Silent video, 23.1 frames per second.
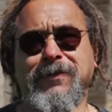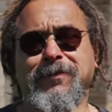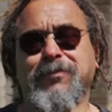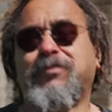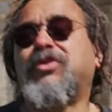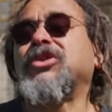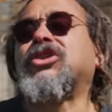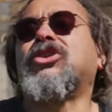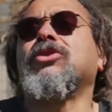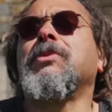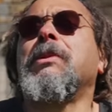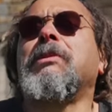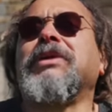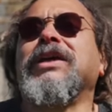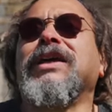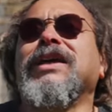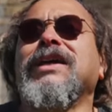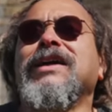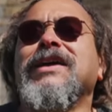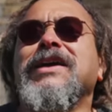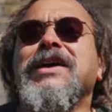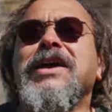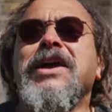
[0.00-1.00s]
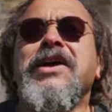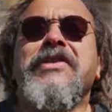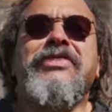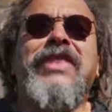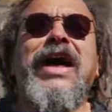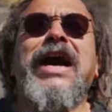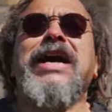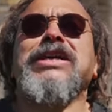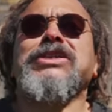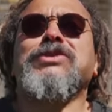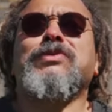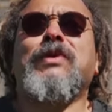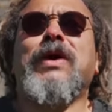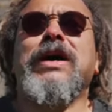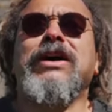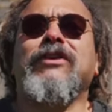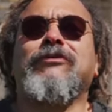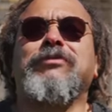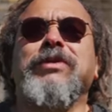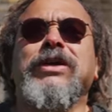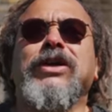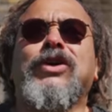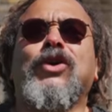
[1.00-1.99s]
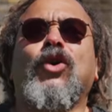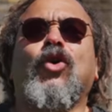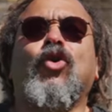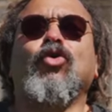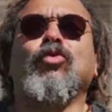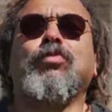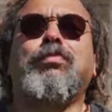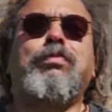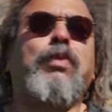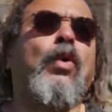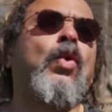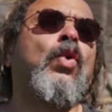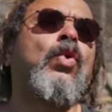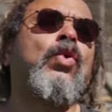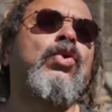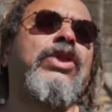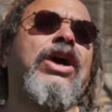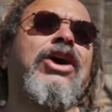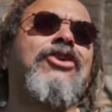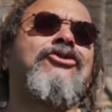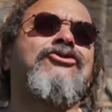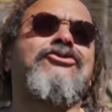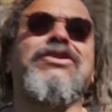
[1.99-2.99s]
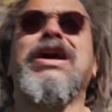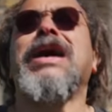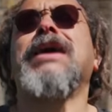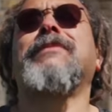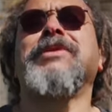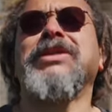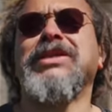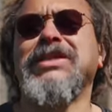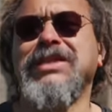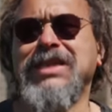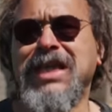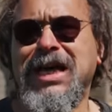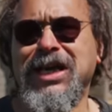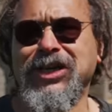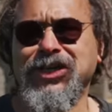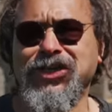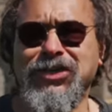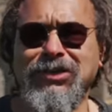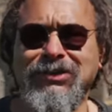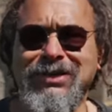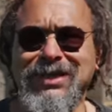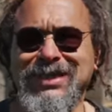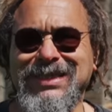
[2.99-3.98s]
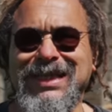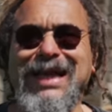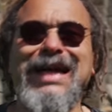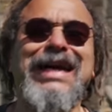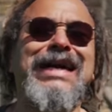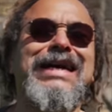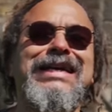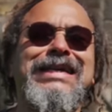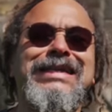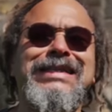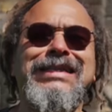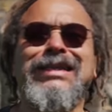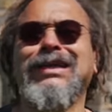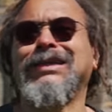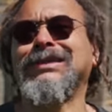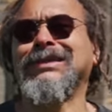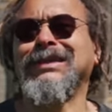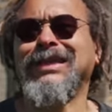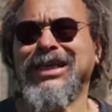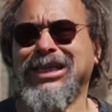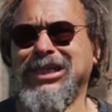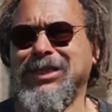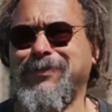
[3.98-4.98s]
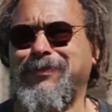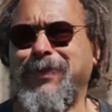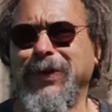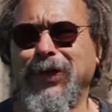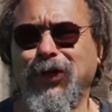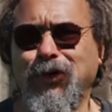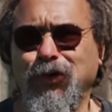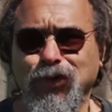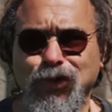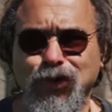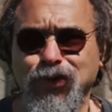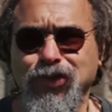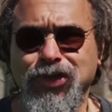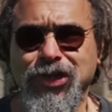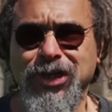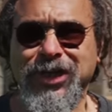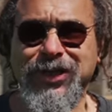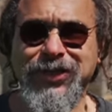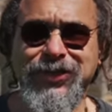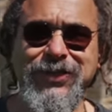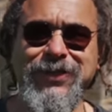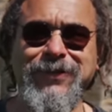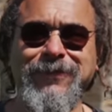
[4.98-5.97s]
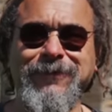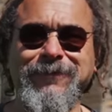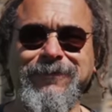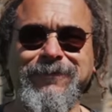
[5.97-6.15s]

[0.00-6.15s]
Presumably, that's why I've been called both a rabid nationalist and a lickspittle unionist.